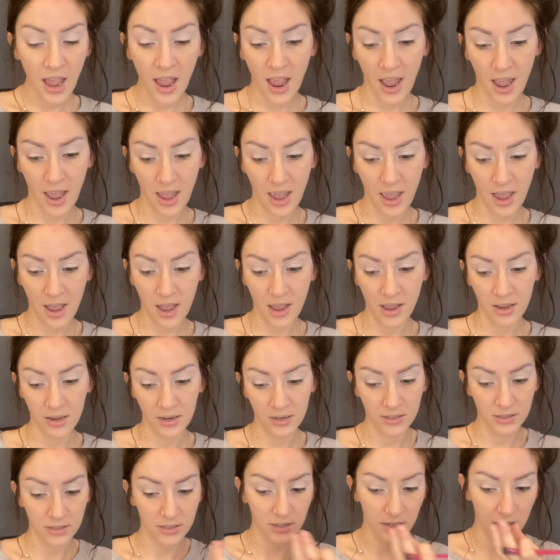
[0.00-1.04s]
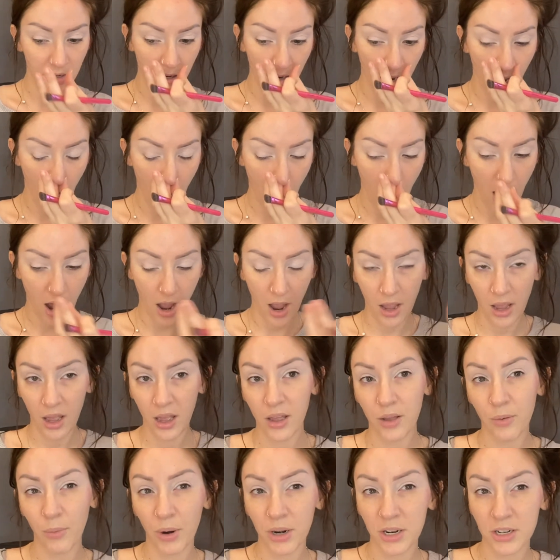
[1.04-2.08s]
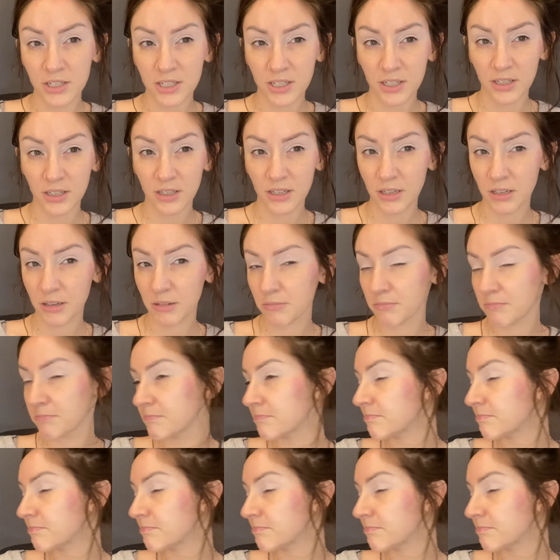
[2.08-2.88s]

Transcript: and I wanted to